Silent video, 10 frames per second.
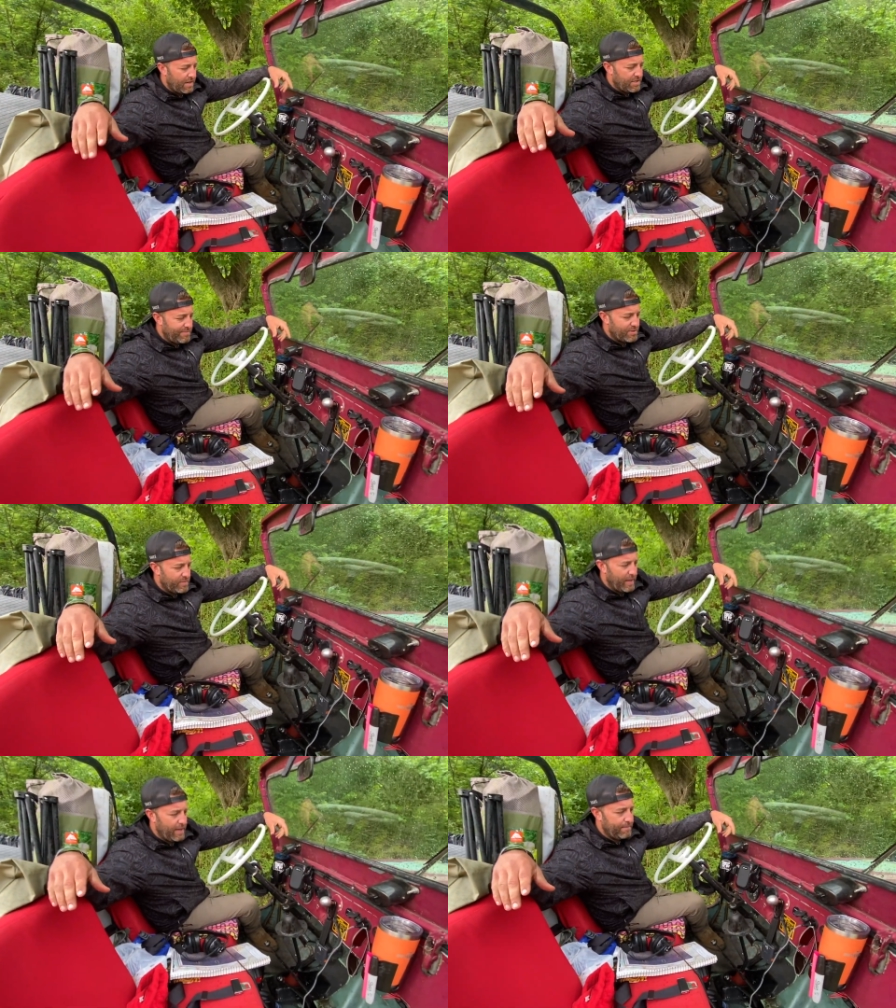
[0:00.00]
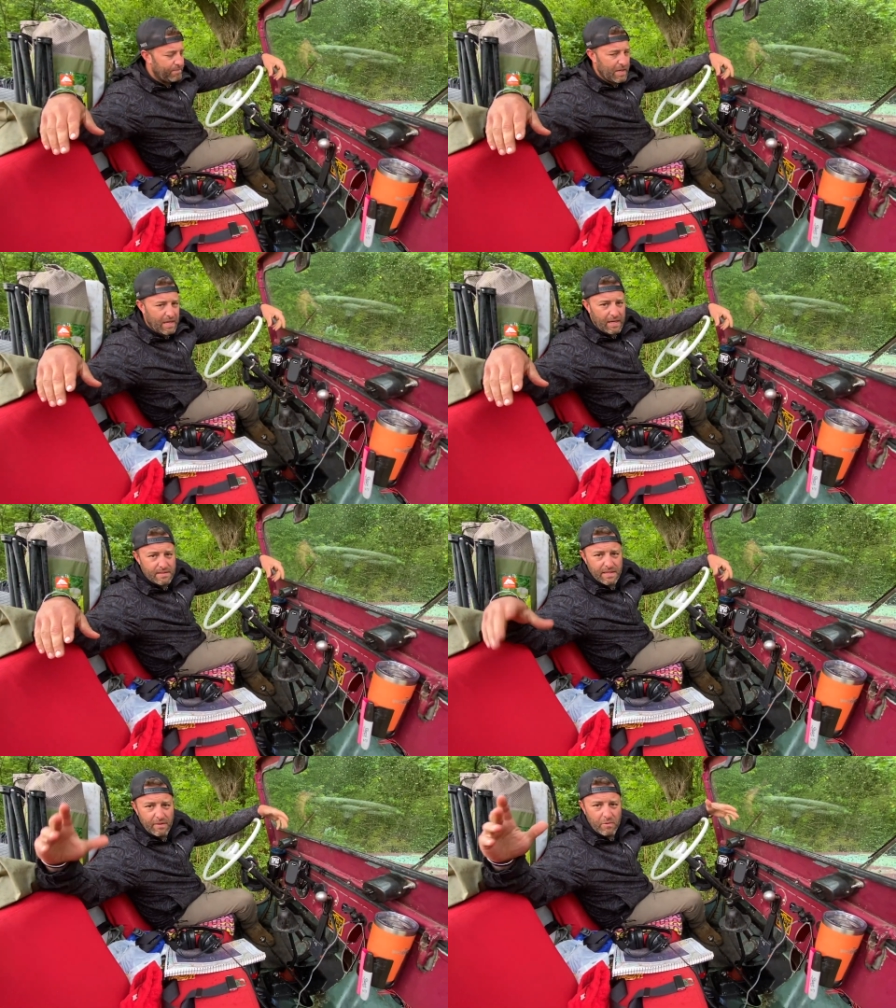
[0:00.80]
Jeepsterman. Uh,
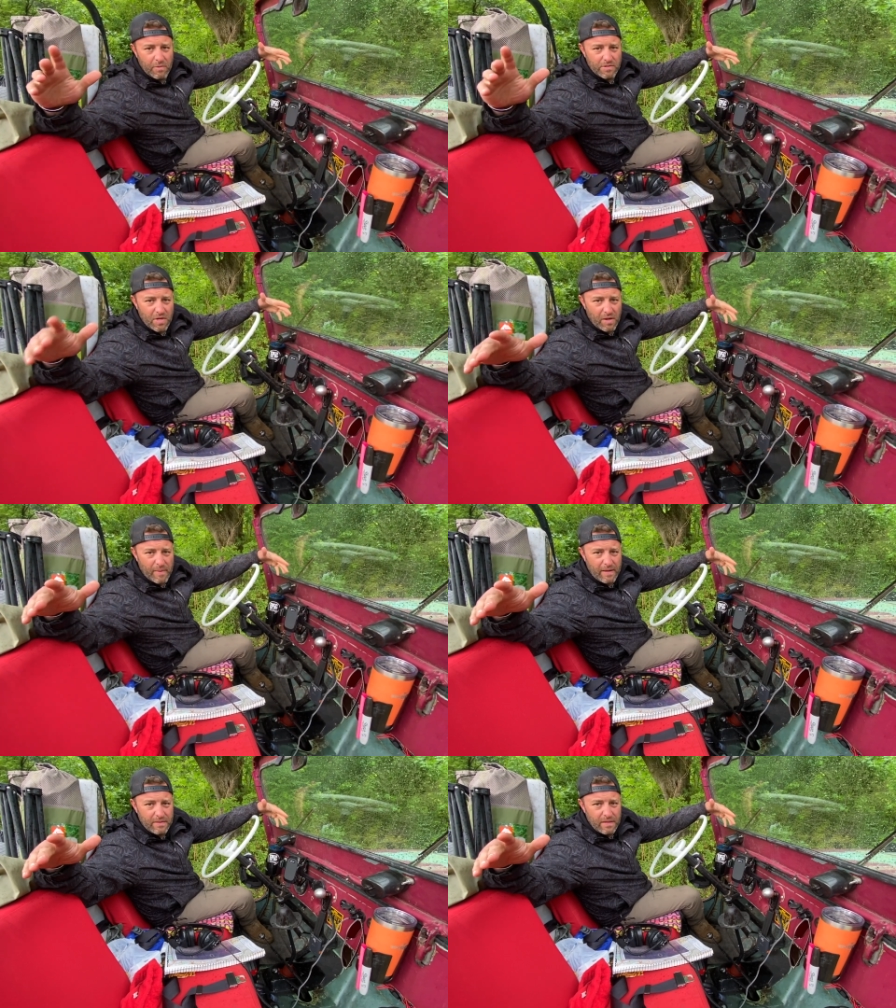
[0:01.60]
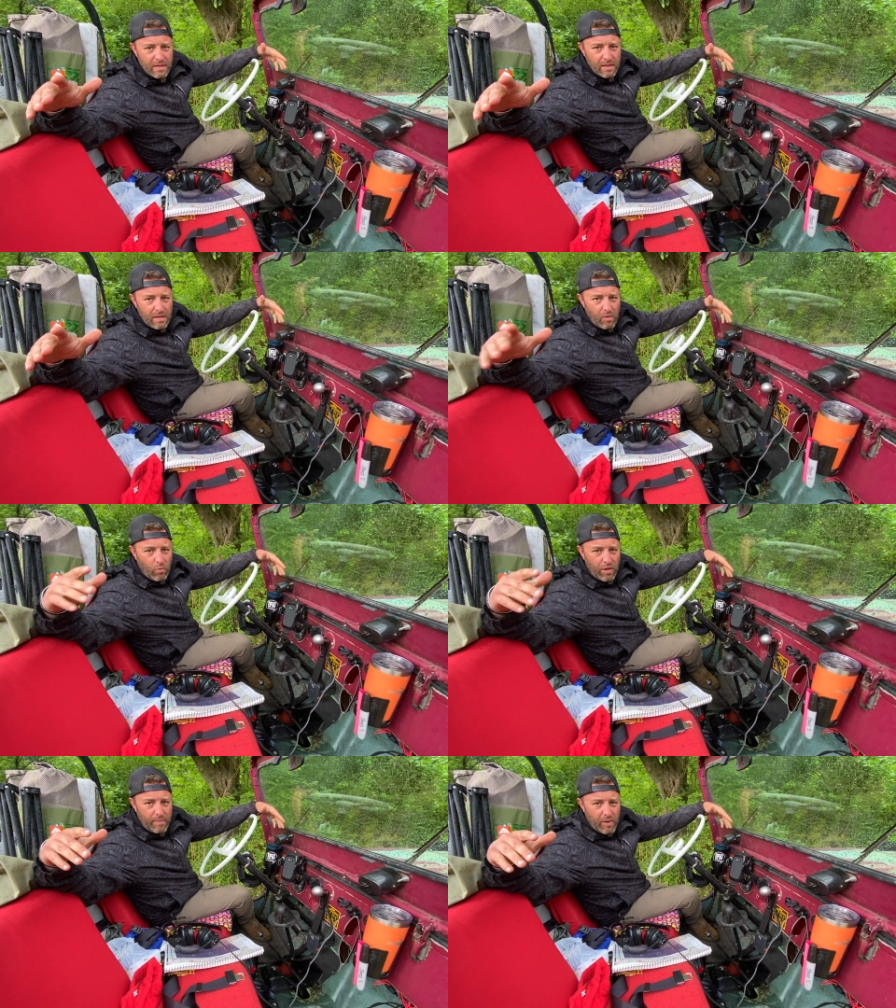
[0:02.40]
today we want to talk about
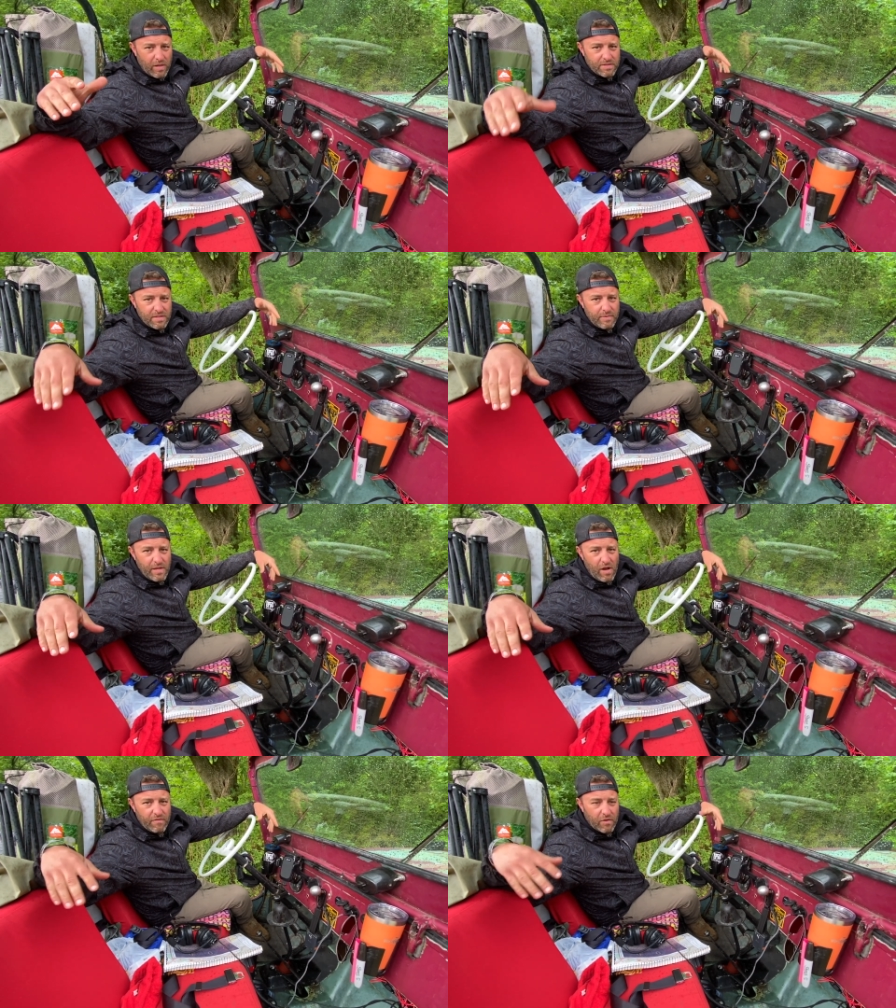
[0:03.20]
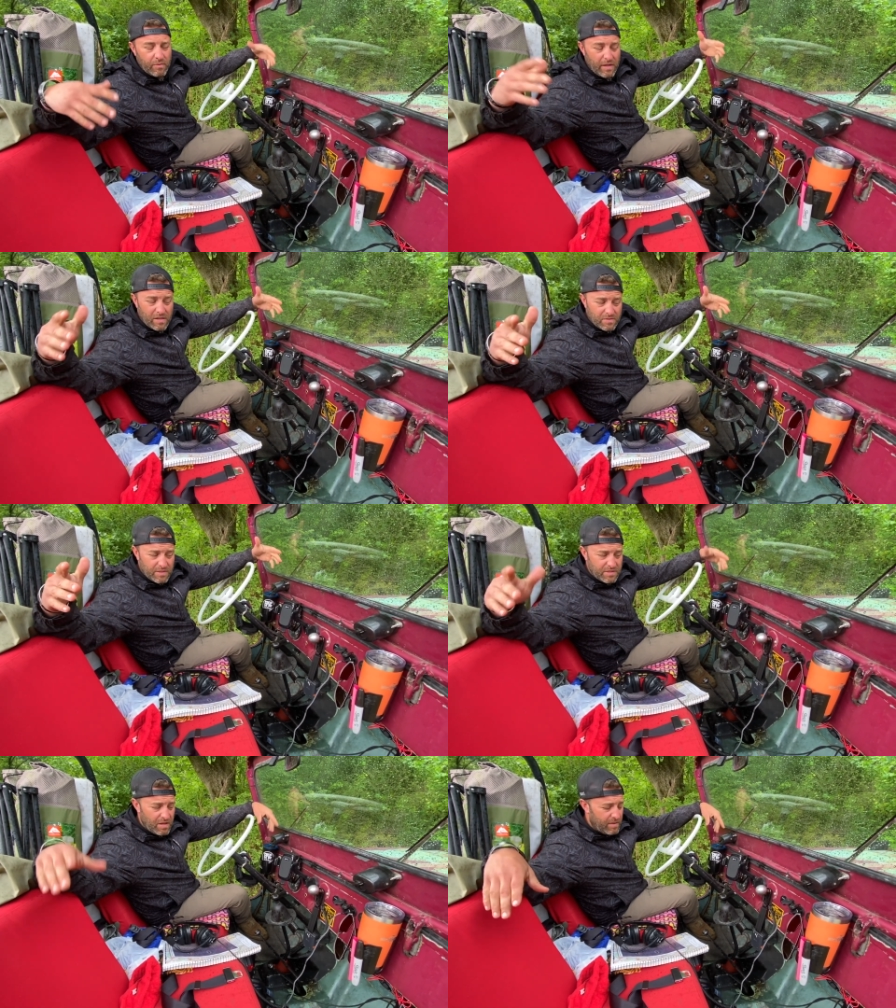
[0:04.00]
one of the parts that we offer. We also
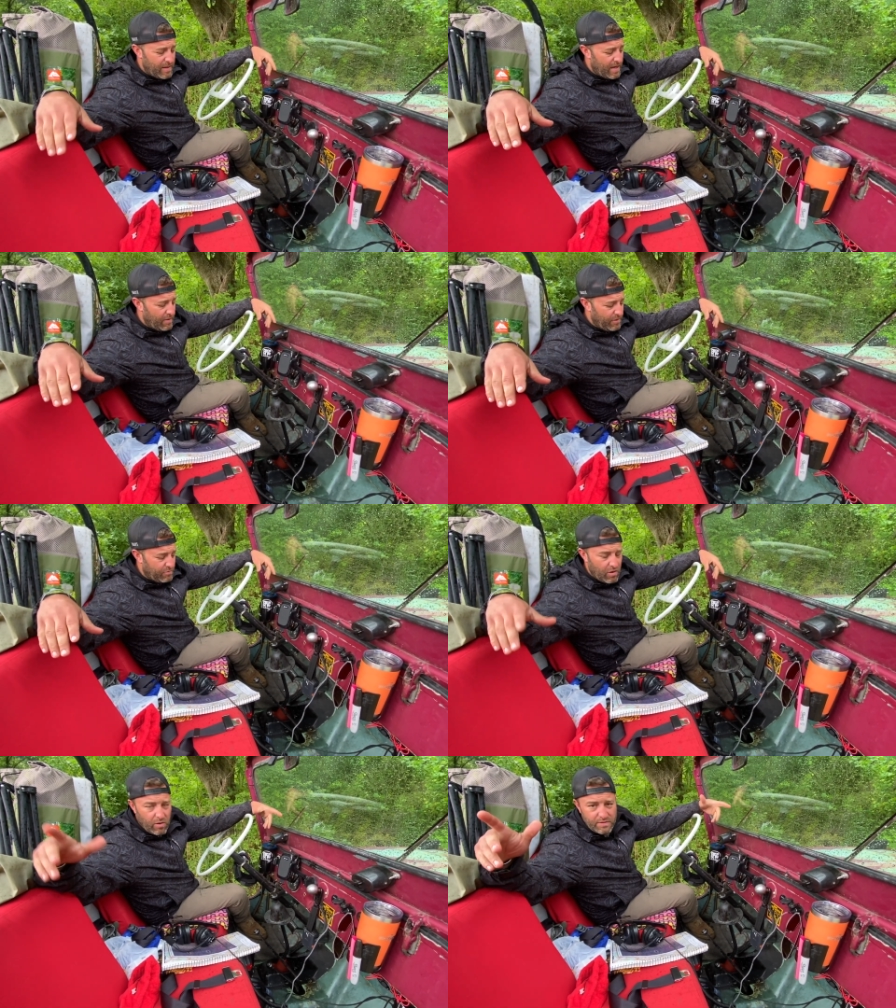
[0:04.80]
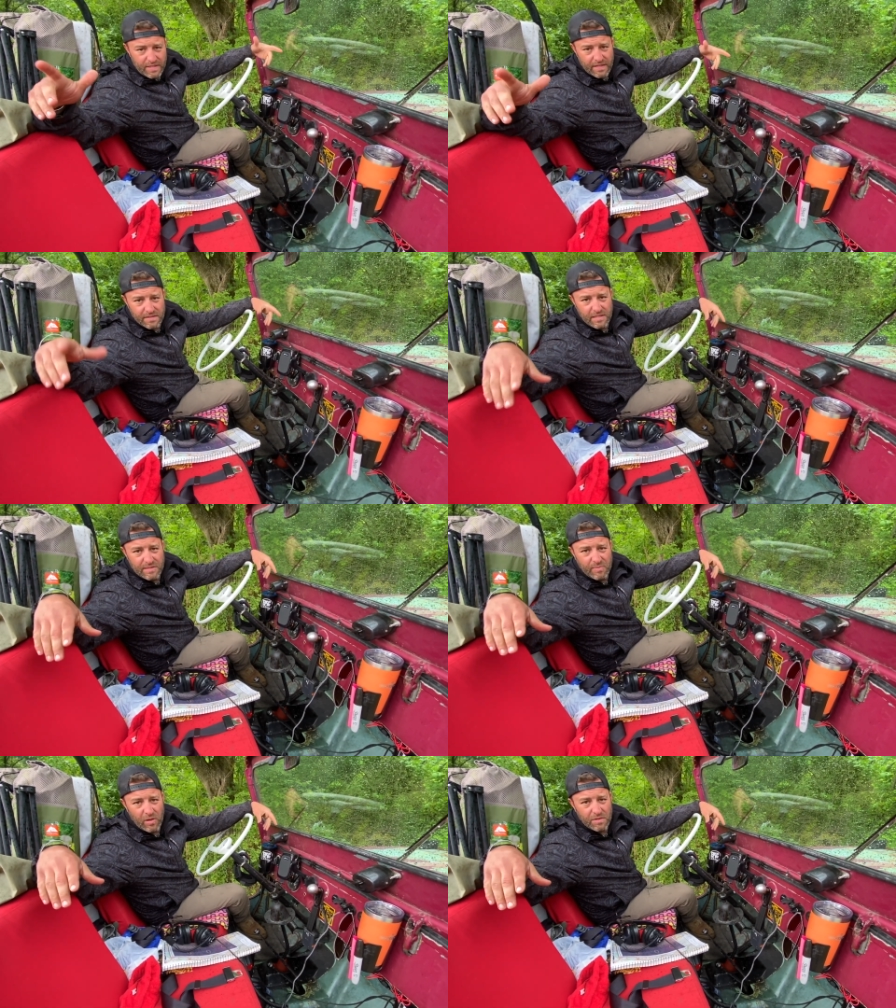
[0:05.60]
want to talk about how we road test these
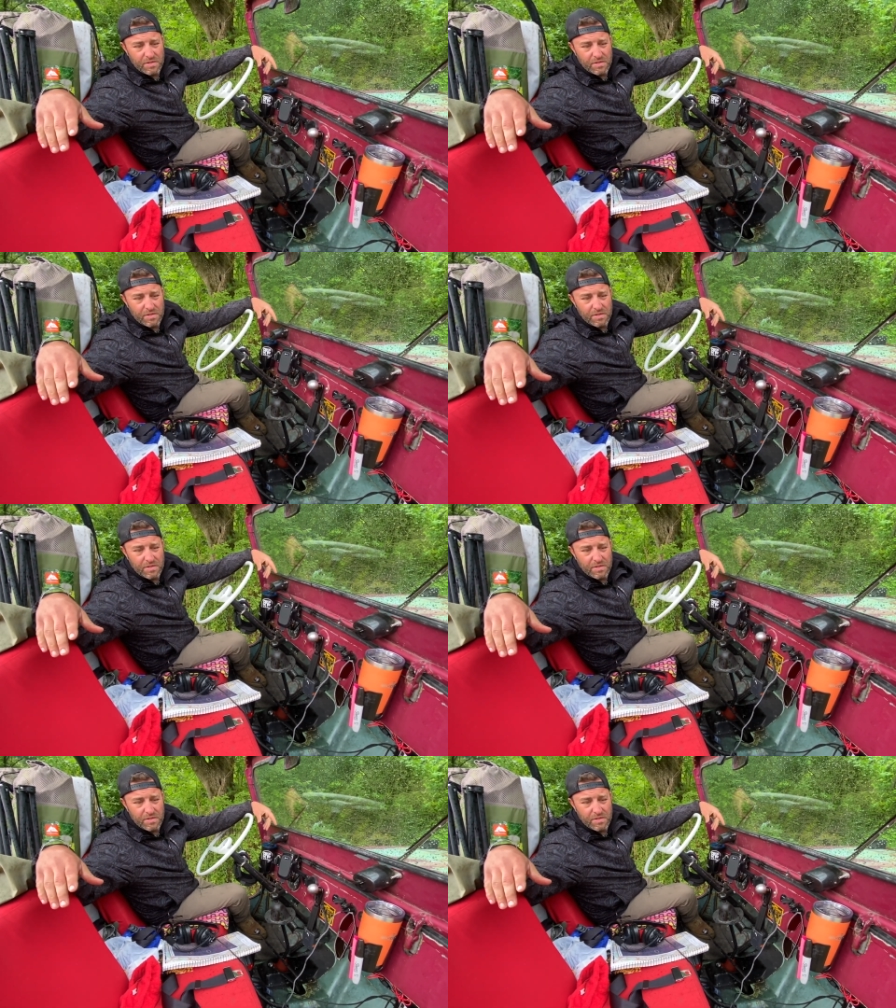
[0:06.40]
parts.